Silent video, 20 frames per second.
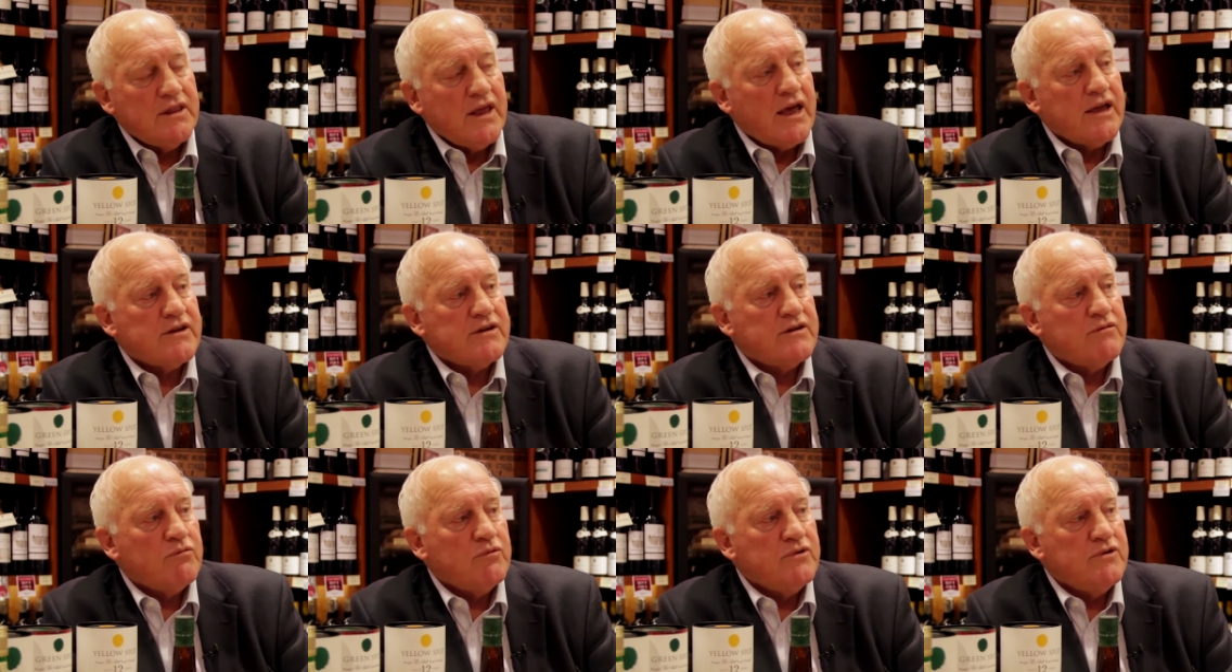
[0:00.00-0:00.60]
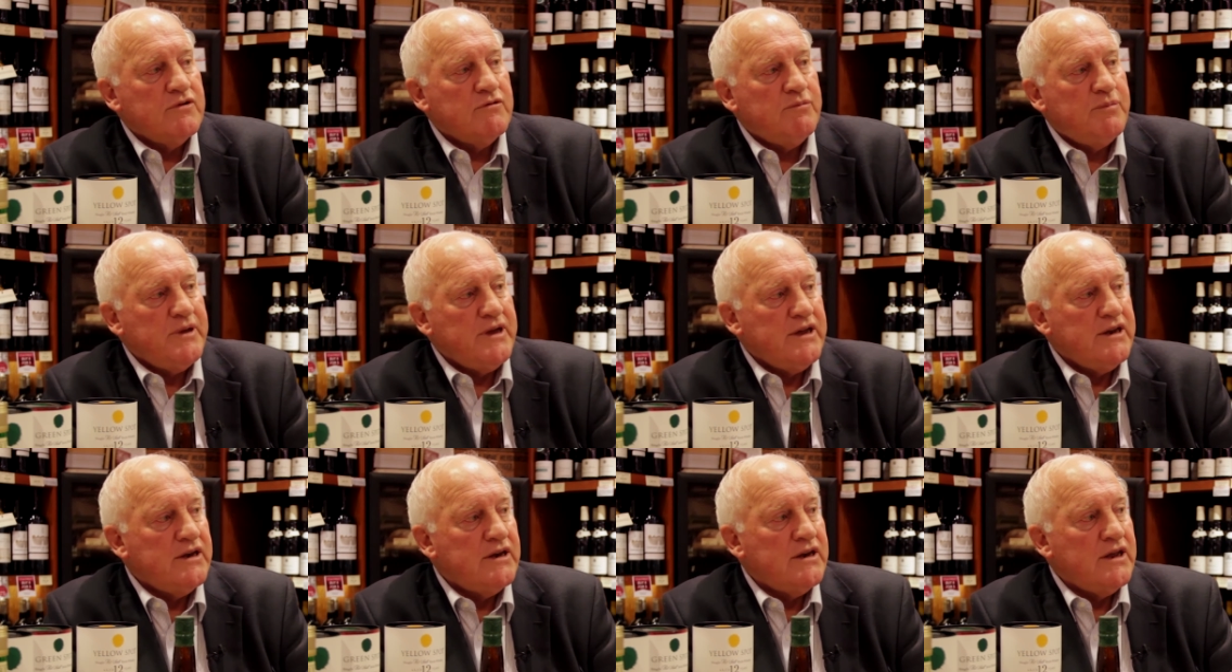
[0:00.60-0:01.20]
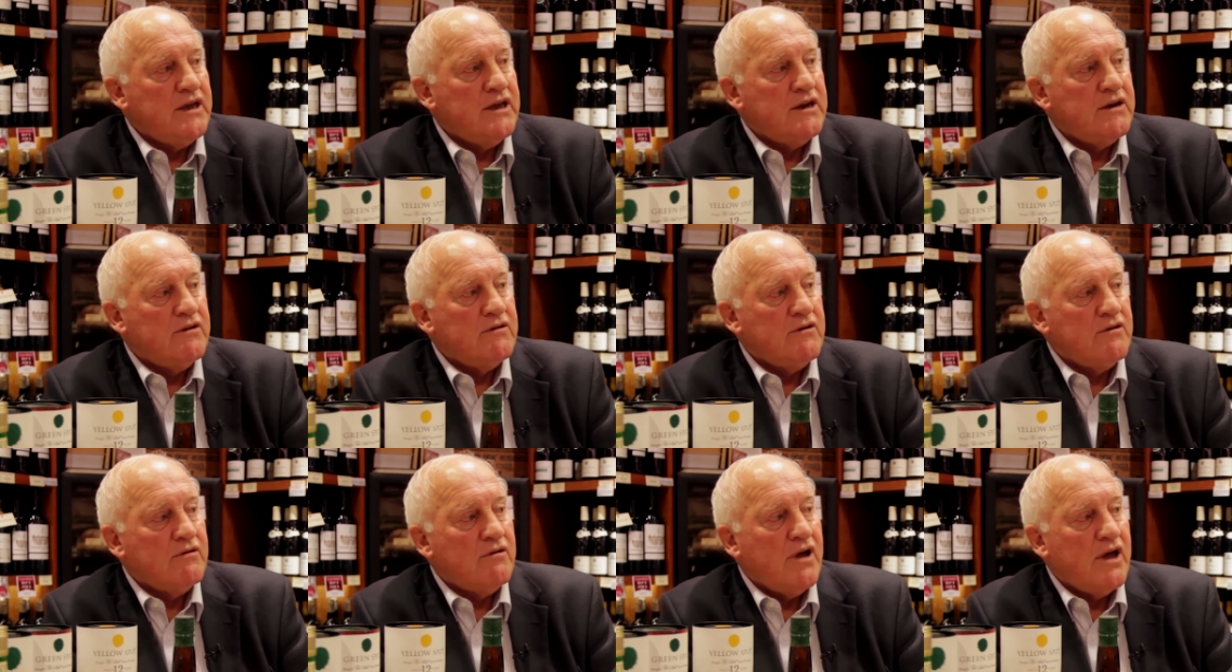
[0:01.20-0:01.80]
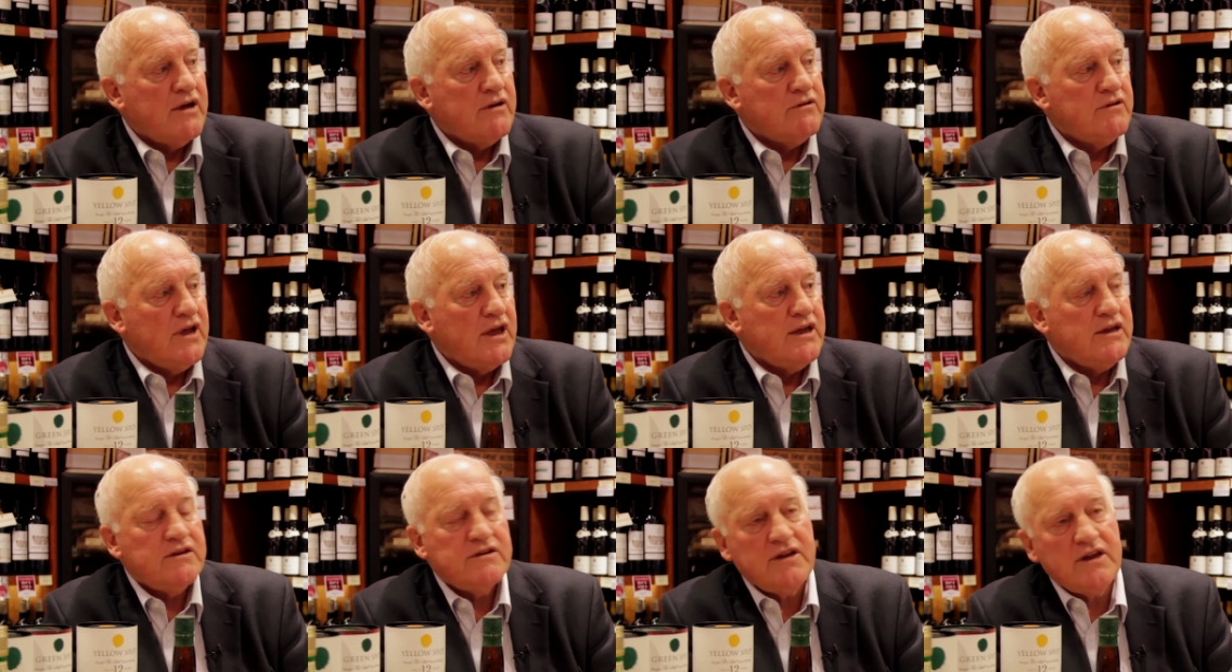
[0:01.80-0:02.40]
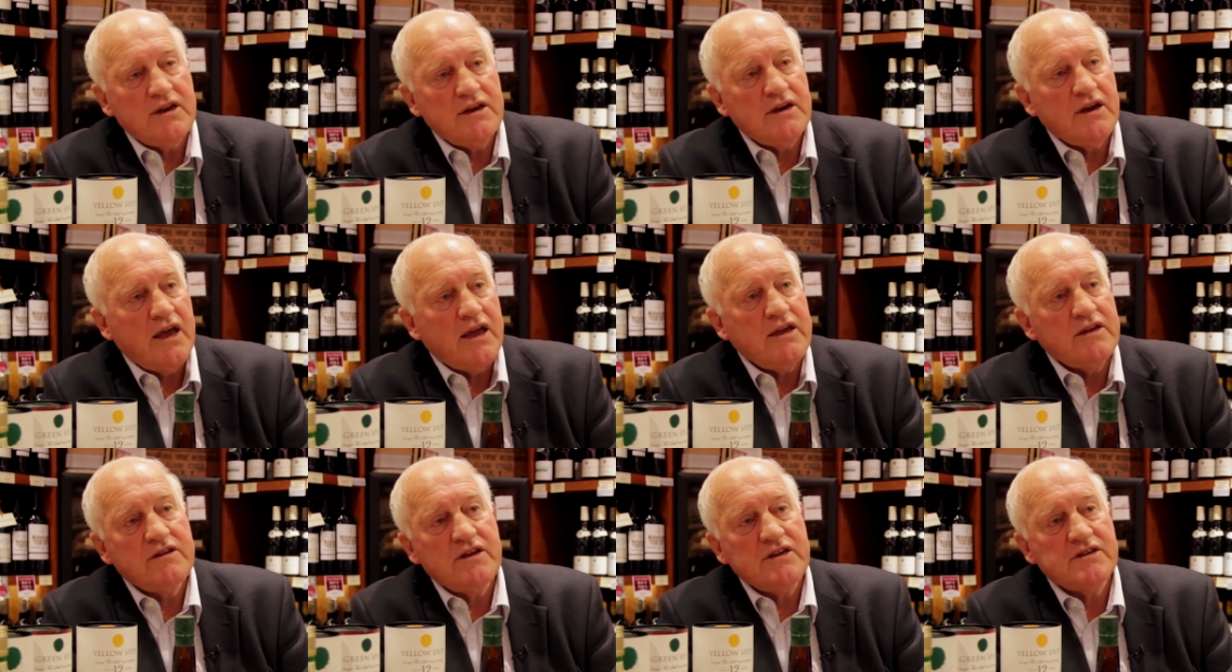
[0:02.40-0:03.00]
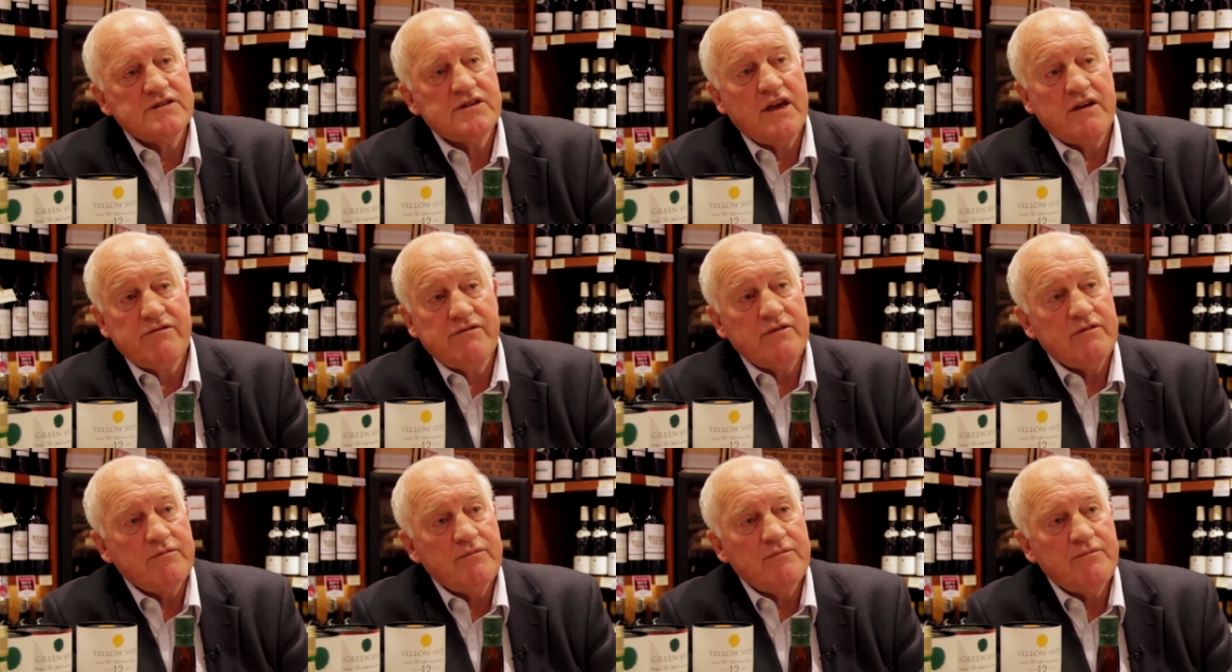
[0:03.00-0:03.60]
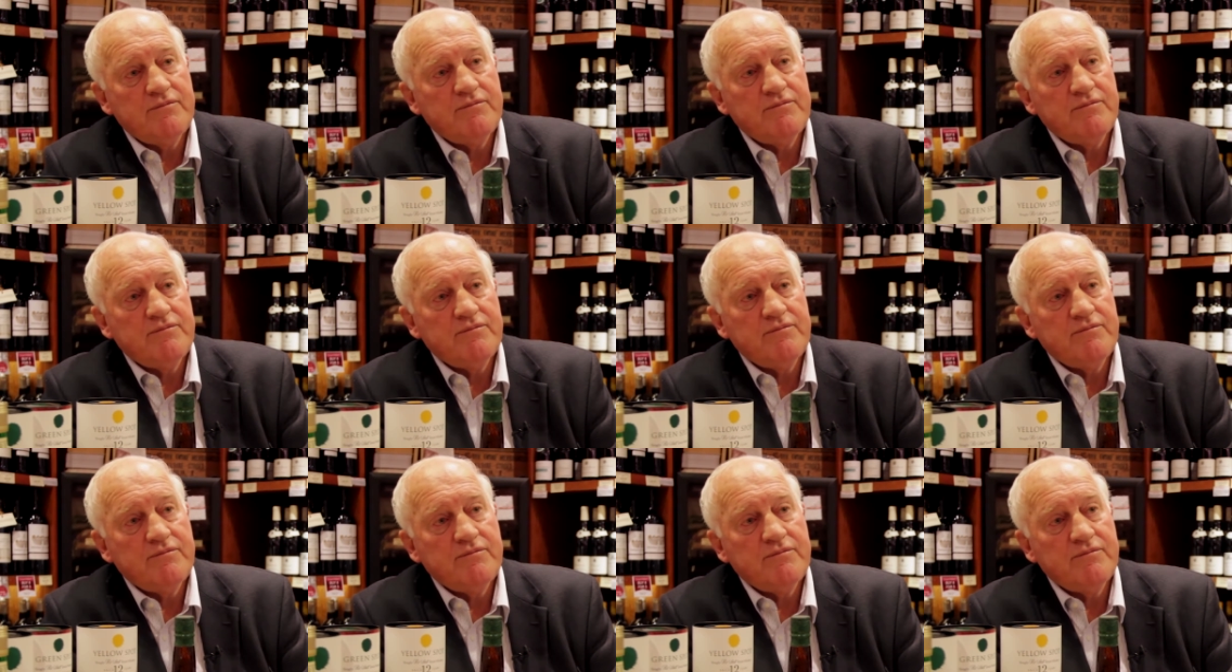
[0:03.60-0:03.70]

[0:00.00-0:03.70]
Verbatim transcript: That would have been in and around 1887.